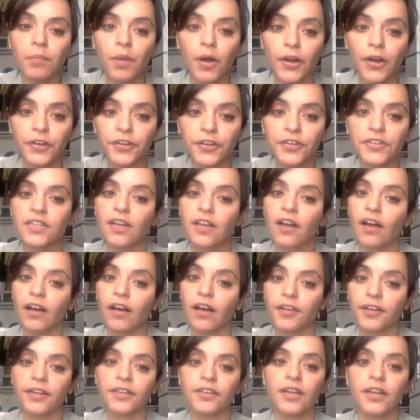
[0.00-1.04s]
Partners
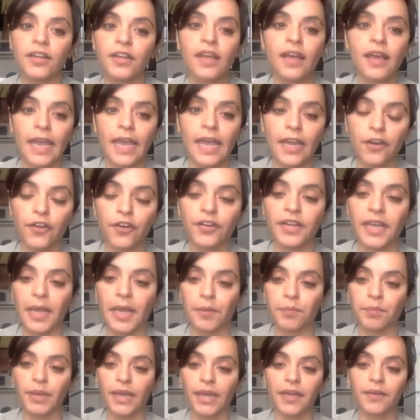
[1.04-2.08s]
Audit Ahern
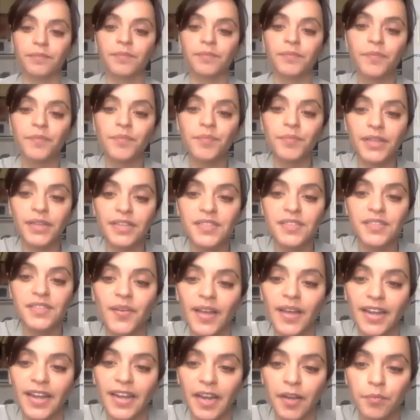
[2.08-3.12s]
campaign. Please go
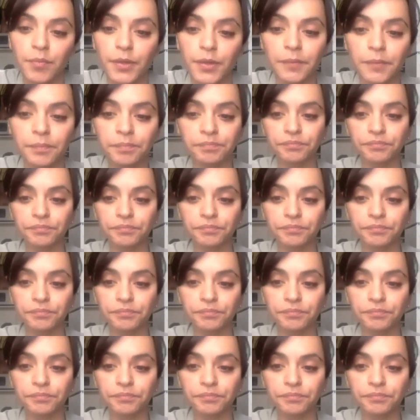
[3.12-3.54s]
ahead, Amber.